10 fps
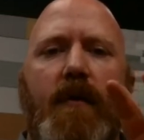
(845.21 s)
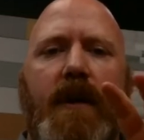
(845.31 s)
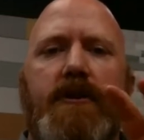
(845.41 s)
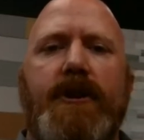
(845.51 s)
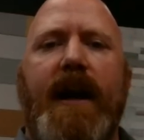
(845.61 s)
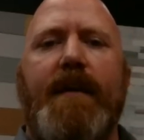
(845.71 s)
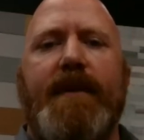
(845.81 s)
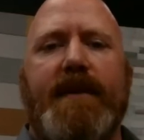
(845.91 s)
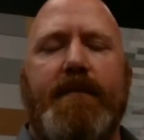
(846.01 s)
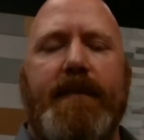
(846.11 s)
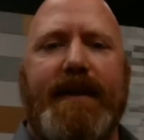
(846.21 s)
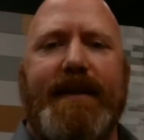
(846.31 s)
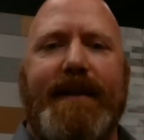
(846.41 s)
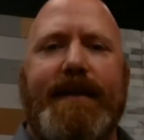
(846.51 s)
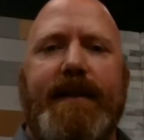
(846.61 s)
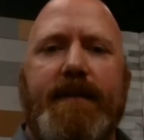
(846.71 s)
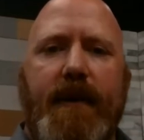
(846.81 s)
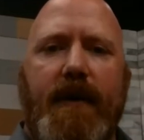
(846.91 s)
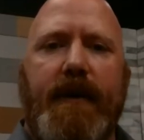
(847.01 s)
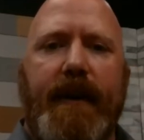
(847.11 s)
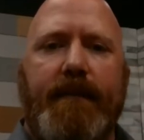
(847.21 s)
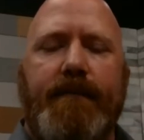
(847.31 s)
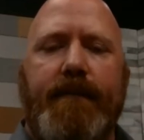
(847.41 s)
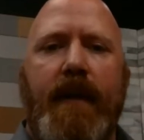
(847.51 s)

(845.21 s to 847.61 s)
one job as a business is marketing.